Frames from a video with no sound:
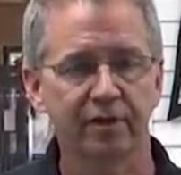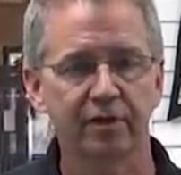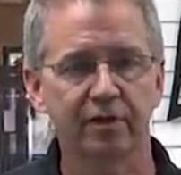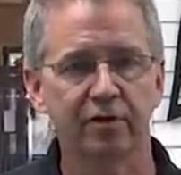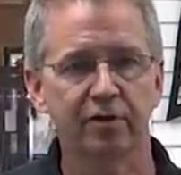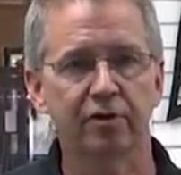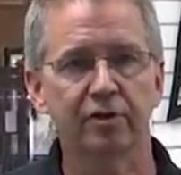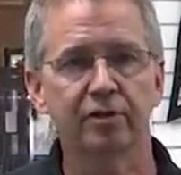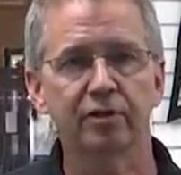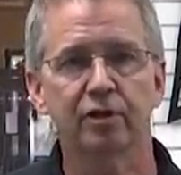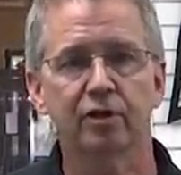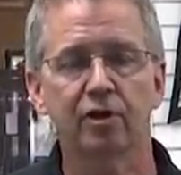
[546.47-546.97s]

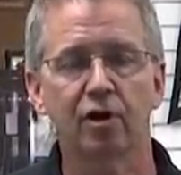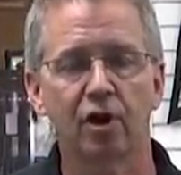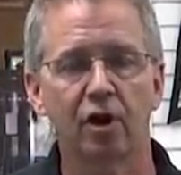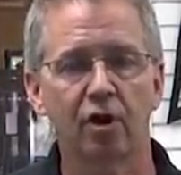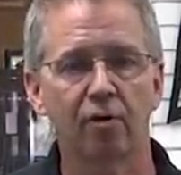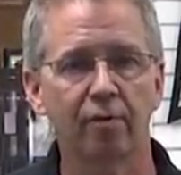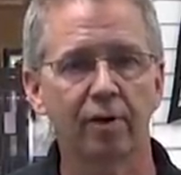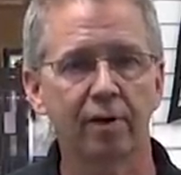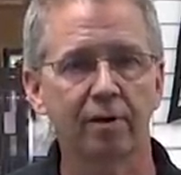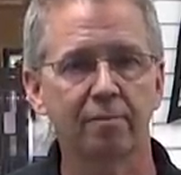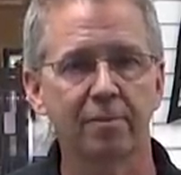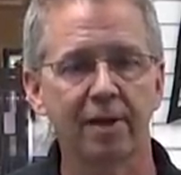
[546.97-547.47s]
you're in the car
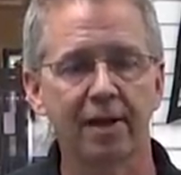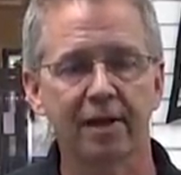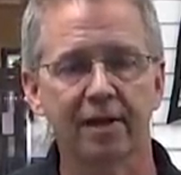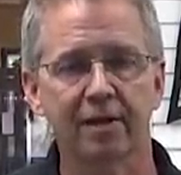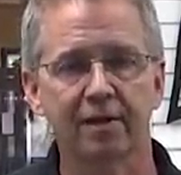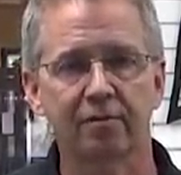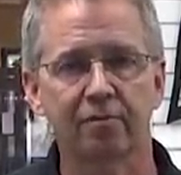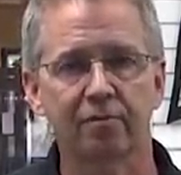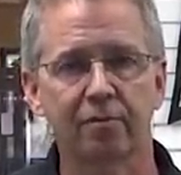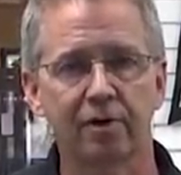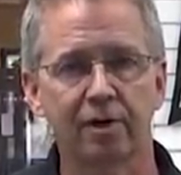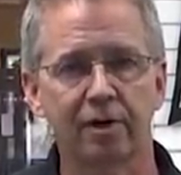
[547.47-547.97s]
already making
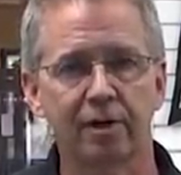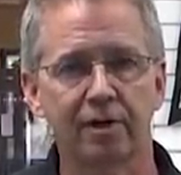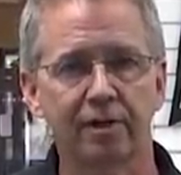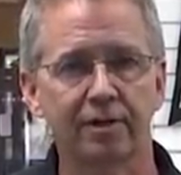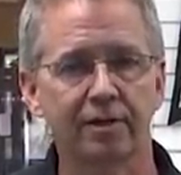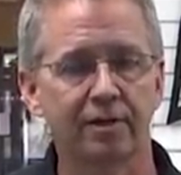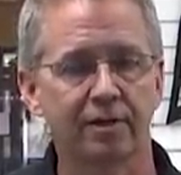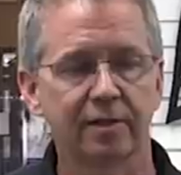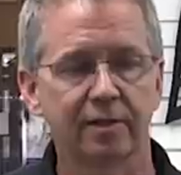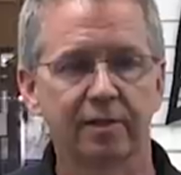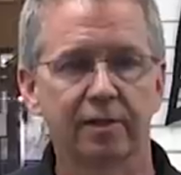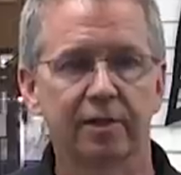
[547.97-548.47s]
a
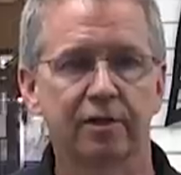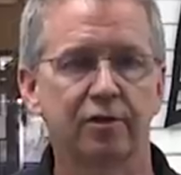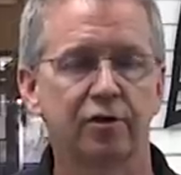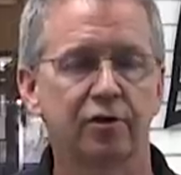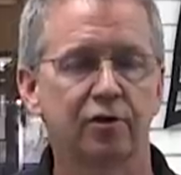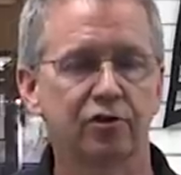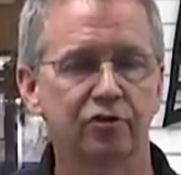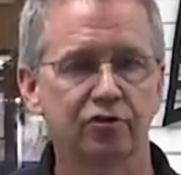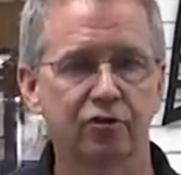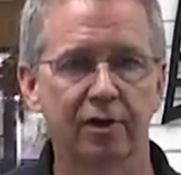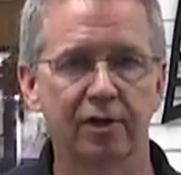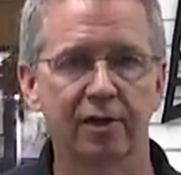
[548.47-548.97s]
run,
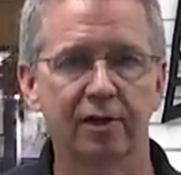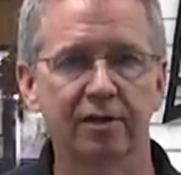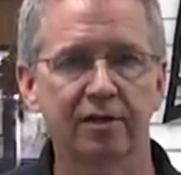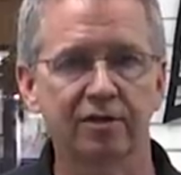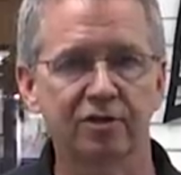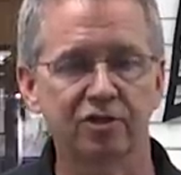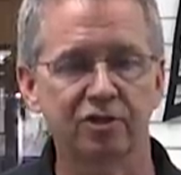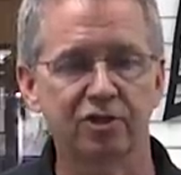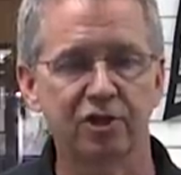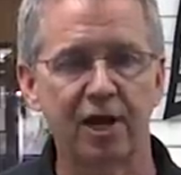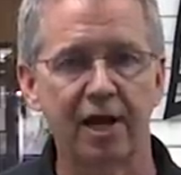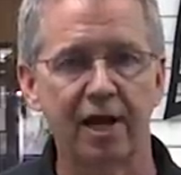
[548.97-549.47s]
your
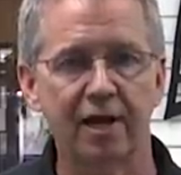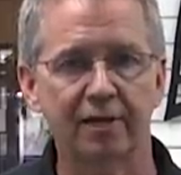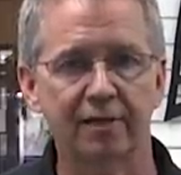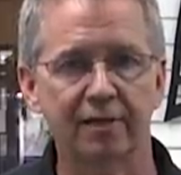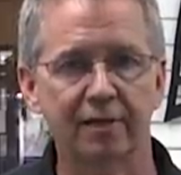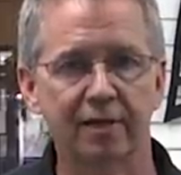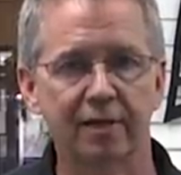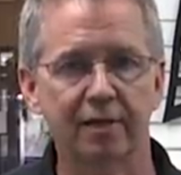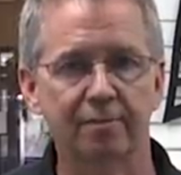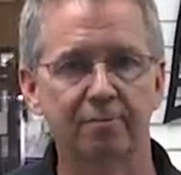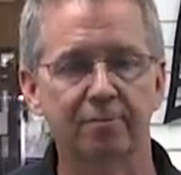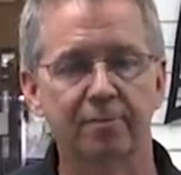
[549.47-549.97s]
adrenaline's jacked
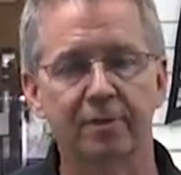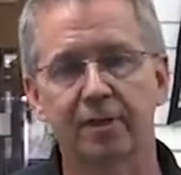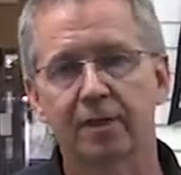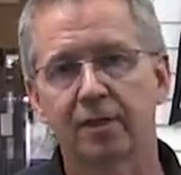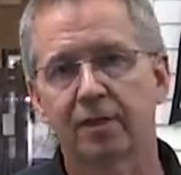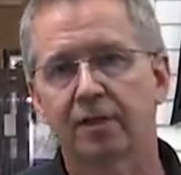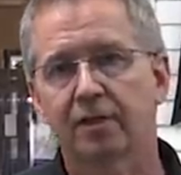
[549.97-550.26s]
up,